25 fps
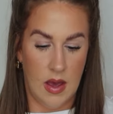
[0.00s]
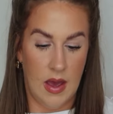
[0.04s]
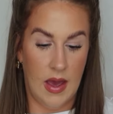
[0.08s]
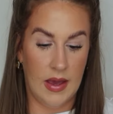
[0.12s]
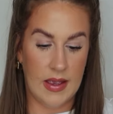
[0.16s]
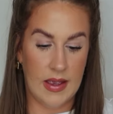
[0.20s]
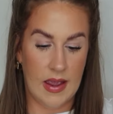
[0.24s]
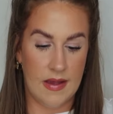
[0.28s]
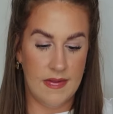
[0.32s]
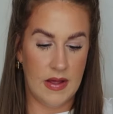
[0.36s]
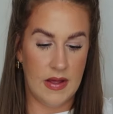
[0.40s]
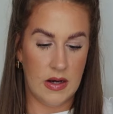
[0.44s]

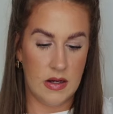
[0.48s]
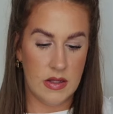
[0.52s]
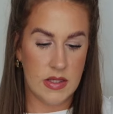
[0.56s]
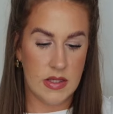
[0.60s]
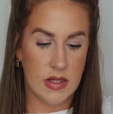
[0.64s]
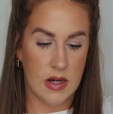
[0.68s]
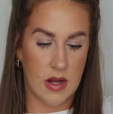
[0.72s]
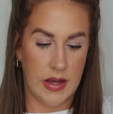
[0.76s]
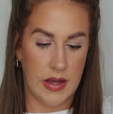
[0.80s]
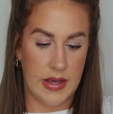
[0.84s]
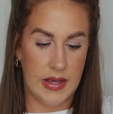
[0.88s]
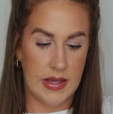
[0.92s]
Okay, that
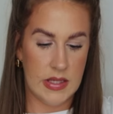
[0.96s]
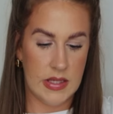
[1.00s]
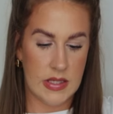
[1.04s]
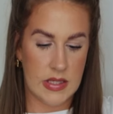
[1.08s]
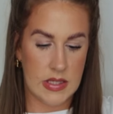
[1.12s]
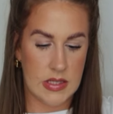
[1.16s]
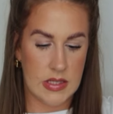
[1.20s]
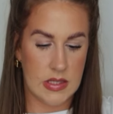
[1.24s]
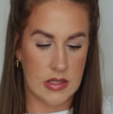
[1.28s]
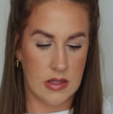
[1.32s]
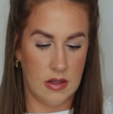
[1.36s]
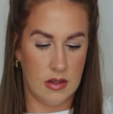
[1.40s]
looks
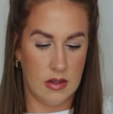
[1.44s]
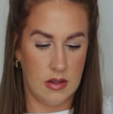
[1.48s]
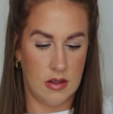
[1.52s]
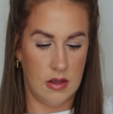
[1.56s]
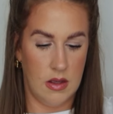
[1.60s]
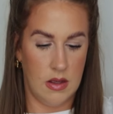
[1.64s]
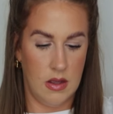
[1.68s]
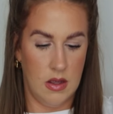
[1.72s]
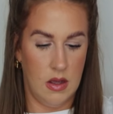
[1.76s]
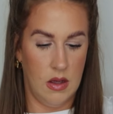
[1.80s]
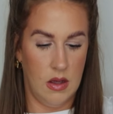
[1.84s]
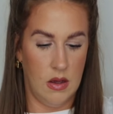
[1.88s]
nice.
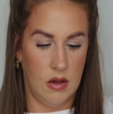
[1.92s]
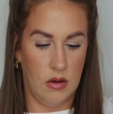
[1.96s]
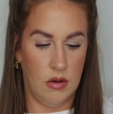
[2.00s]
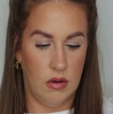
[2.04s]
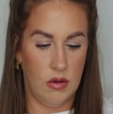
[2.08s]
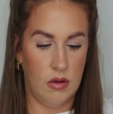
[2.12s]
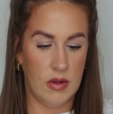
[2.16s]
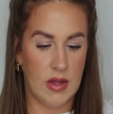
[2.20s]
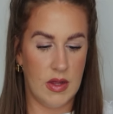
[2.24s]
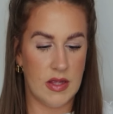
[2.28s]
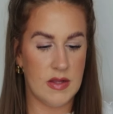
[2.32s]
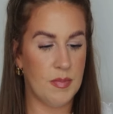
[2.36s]

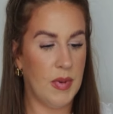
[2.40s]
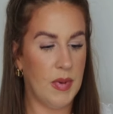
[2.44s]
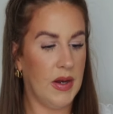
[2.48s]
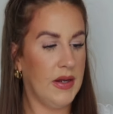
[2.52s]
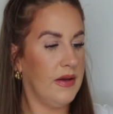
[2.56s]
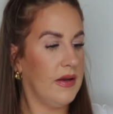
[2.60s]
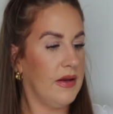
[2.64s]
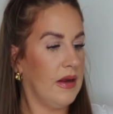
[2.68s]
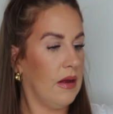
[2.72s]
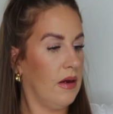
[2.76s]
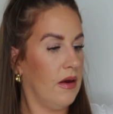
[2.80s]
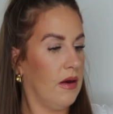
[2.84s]
Oh, it's
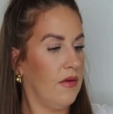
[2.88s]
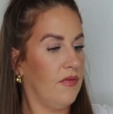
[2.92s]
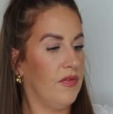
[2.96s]
blended out